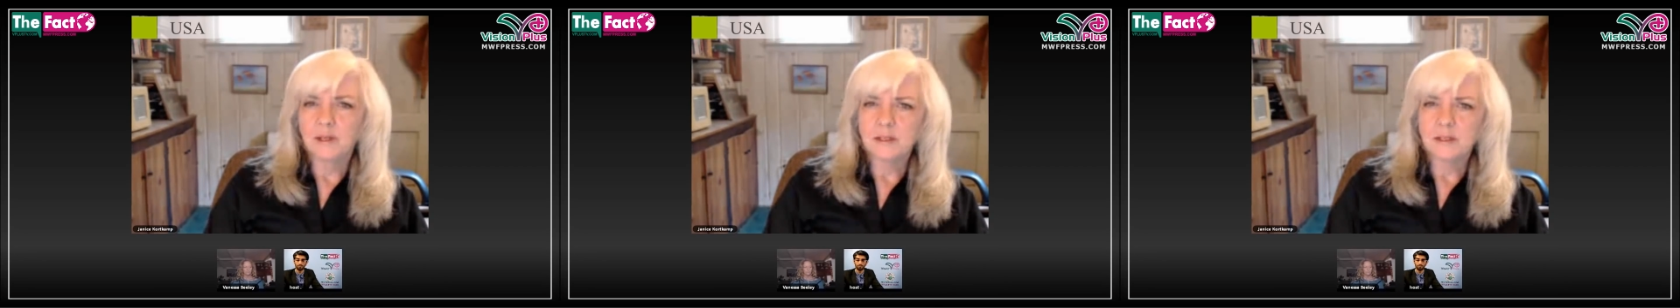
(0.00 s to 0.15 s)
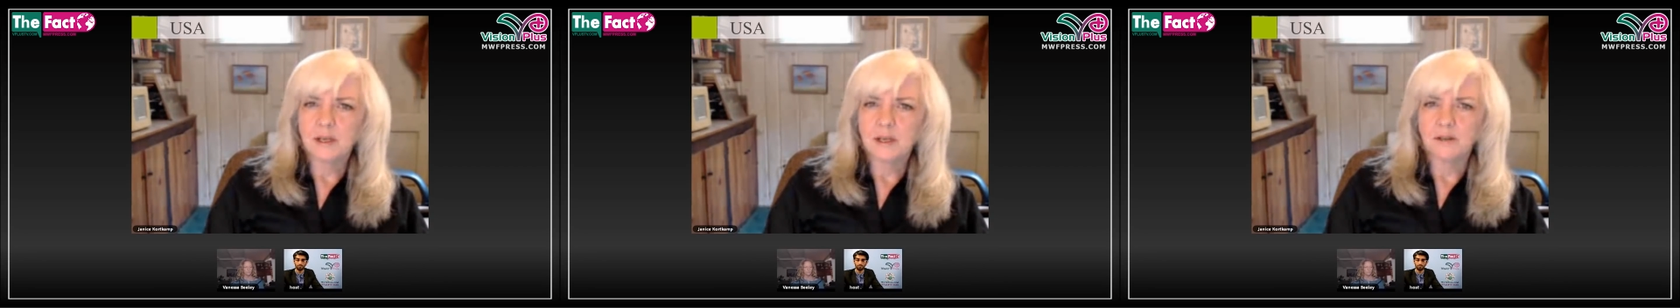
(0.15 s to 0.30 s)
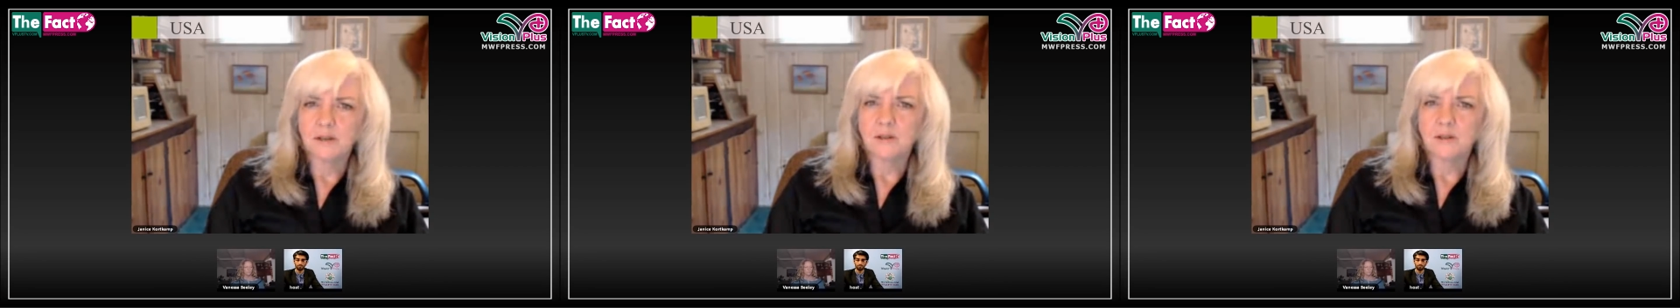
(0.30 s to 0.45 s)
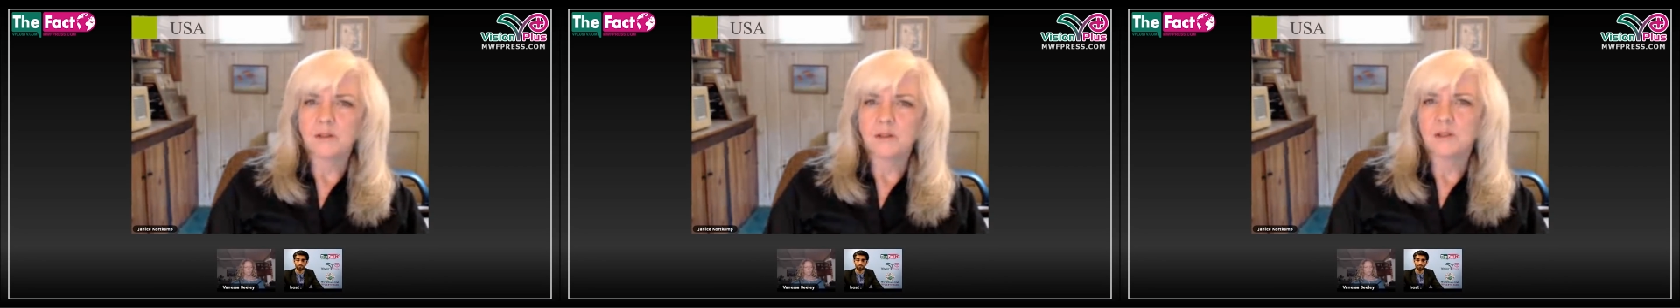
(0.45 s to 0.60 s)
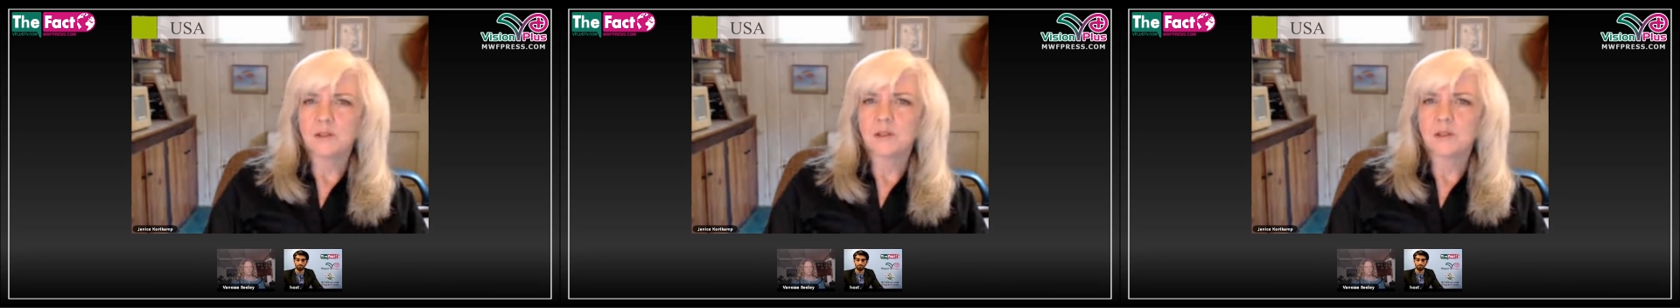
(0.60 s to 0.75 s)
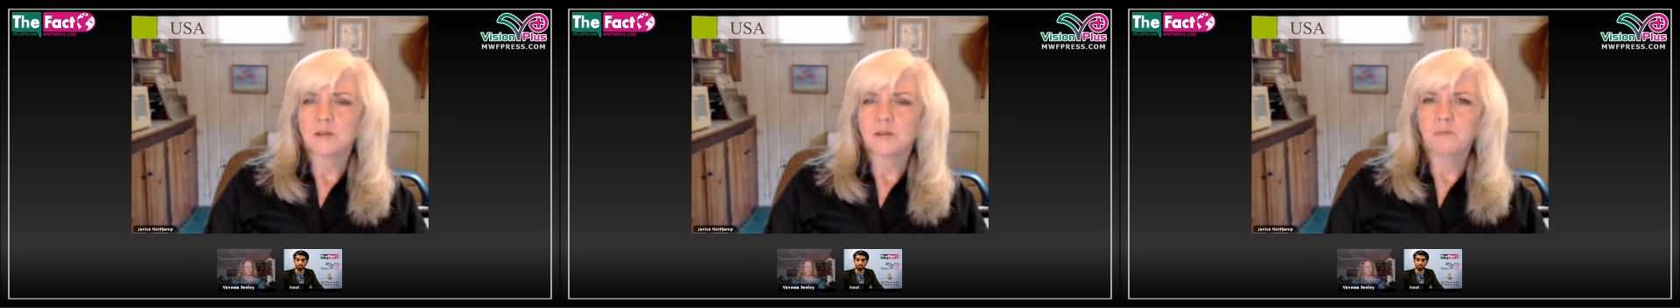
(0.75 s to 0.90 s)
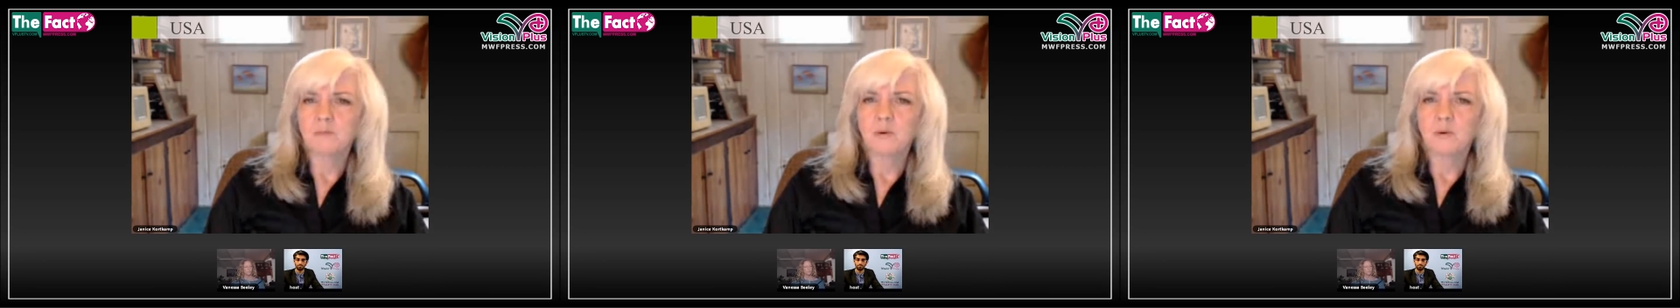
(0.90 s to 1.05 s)
intelligence
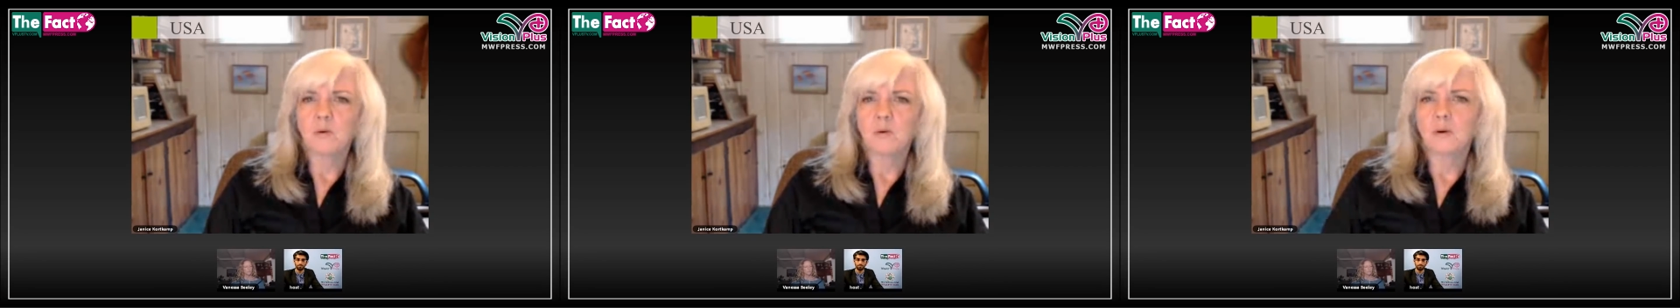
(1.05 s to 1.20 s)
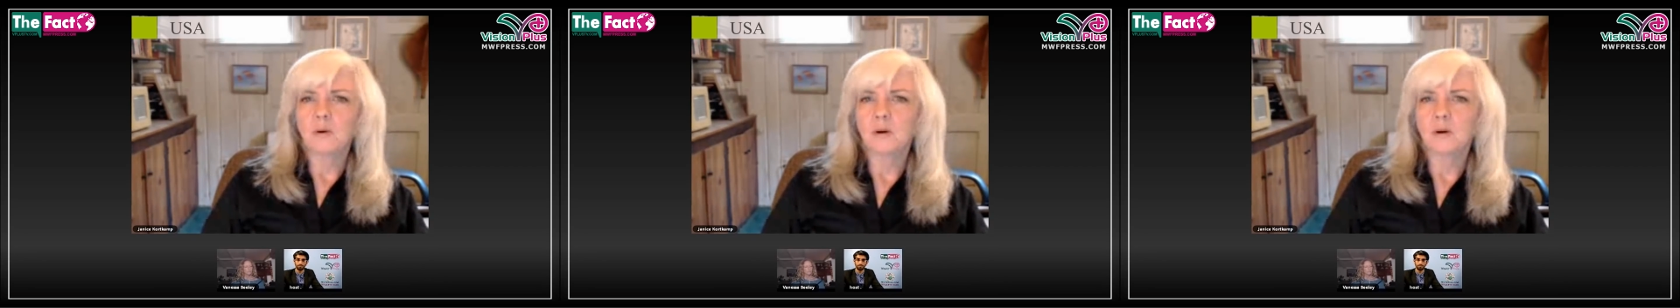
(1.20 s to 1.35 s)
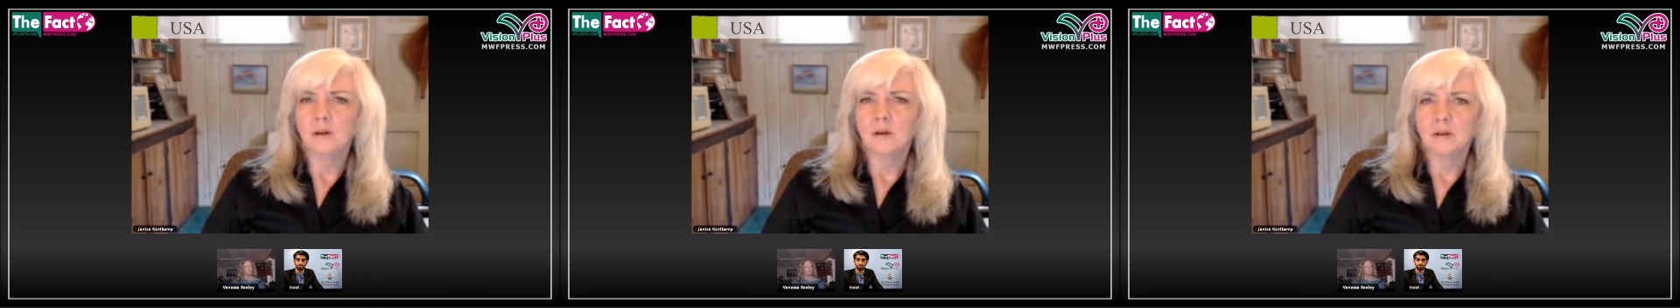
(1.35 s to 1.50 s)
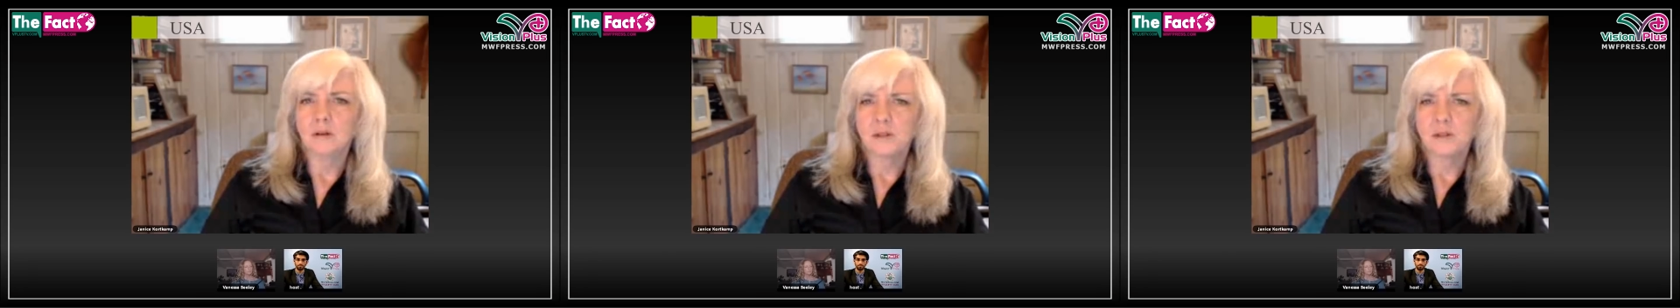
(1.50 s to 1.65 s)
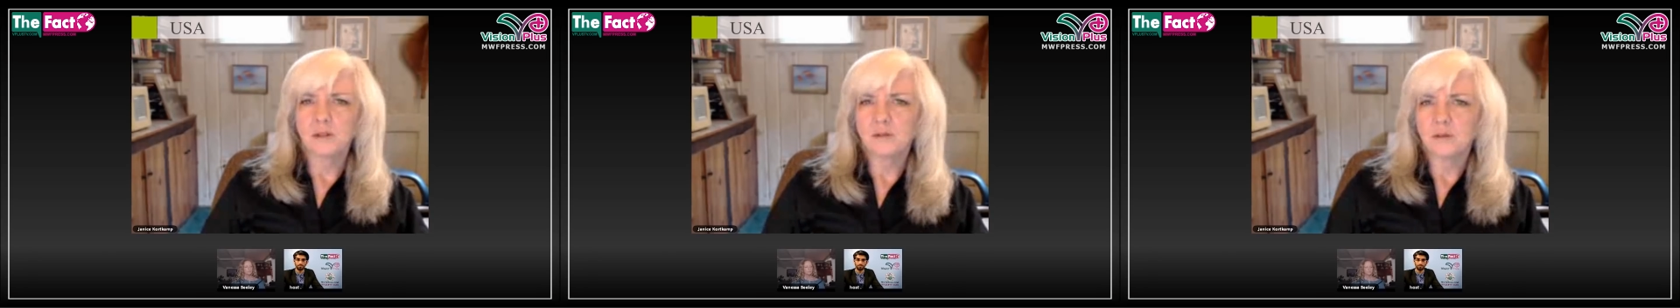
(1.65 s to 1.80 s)
support,